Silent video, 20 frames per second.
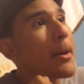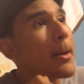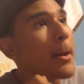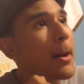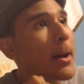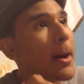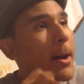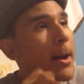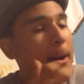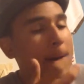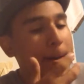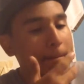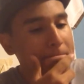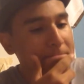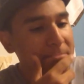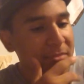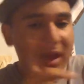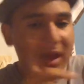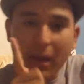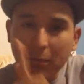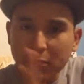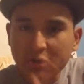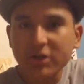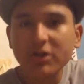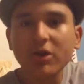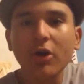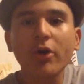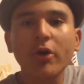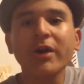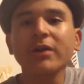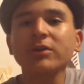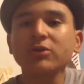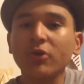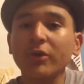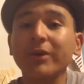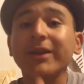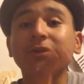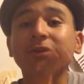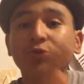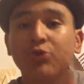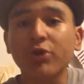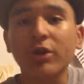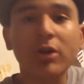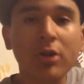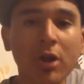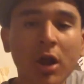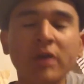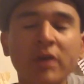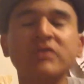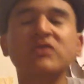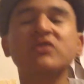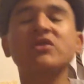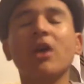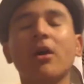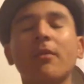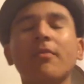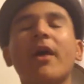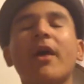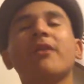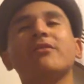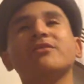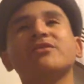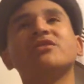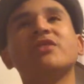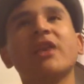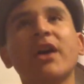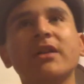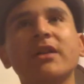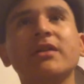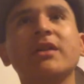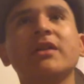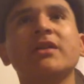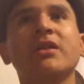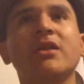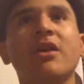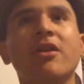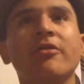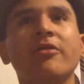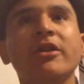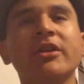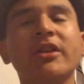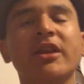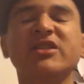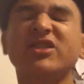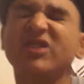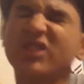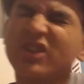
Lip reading: I'm gonna go ahead and do it at 3 o'clock. So I was done, and then I realized,